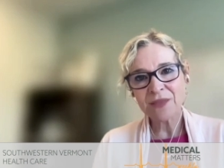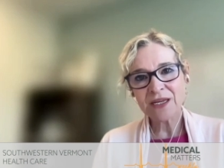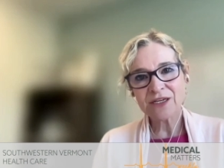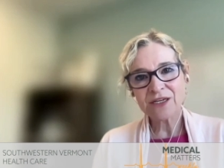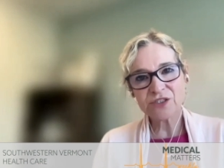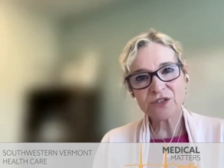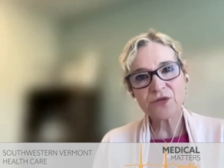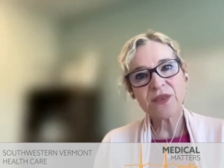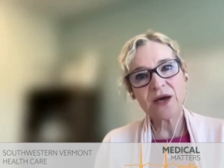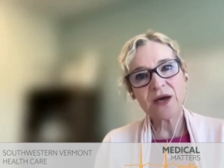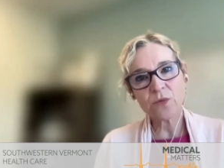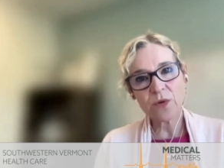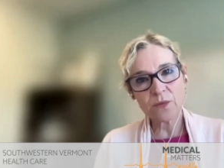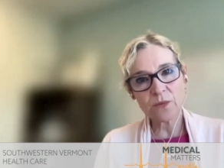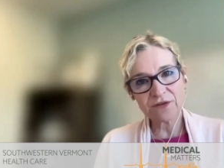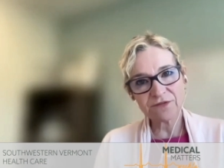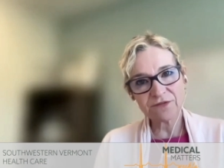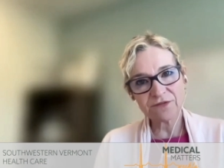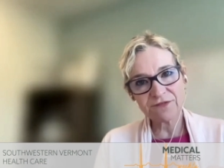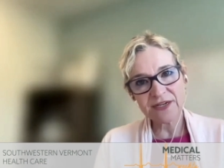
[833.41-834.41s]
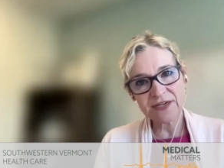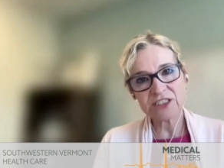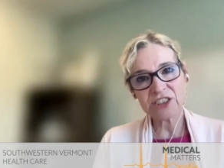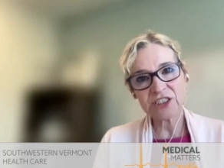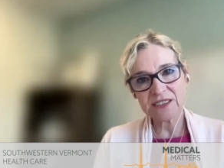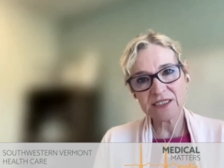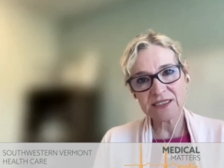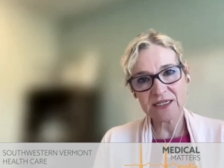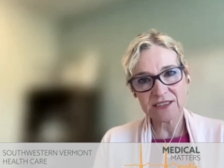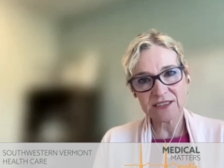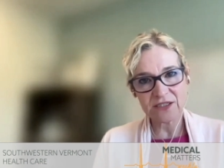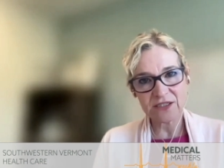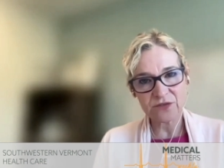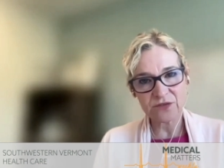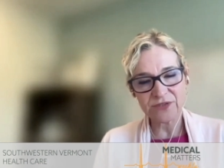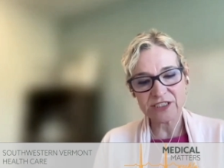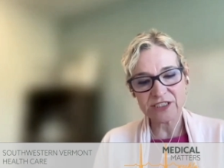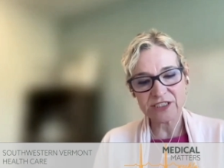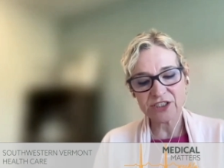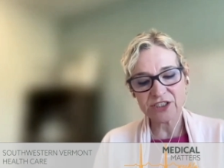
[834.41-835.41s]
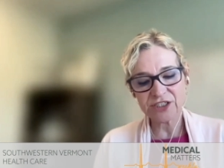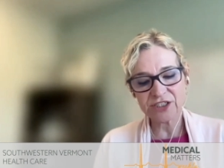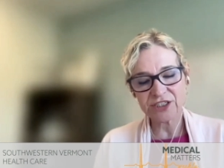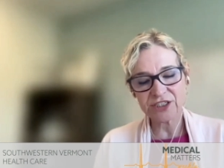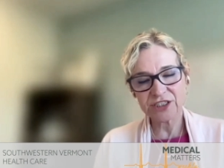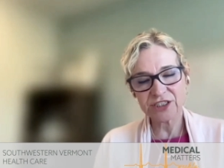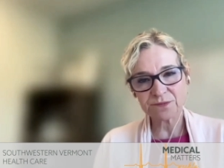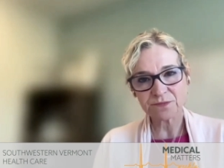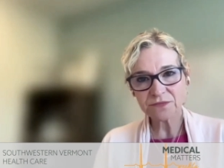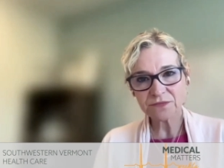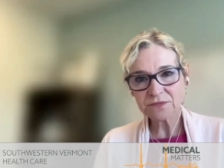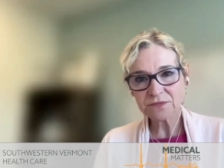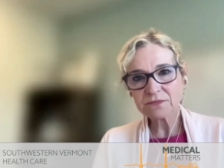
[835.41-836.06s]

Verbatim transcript: so that when we finish conducting the research,